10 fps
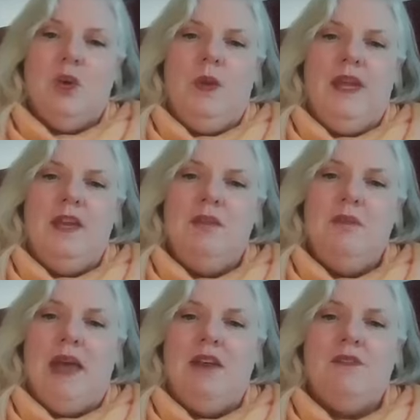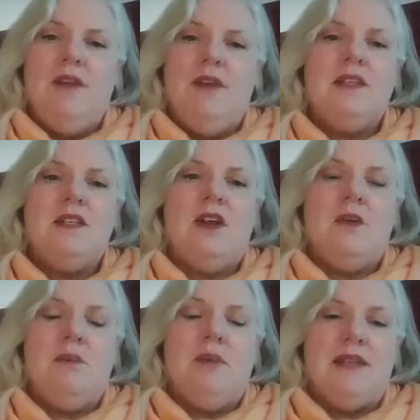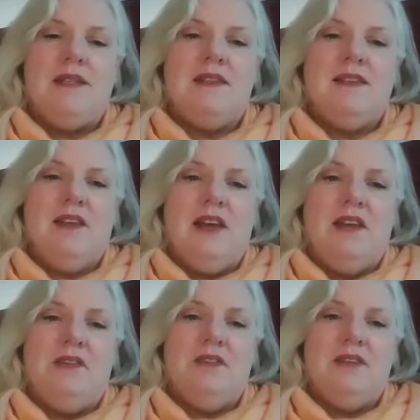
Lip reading: we can manifest our best life.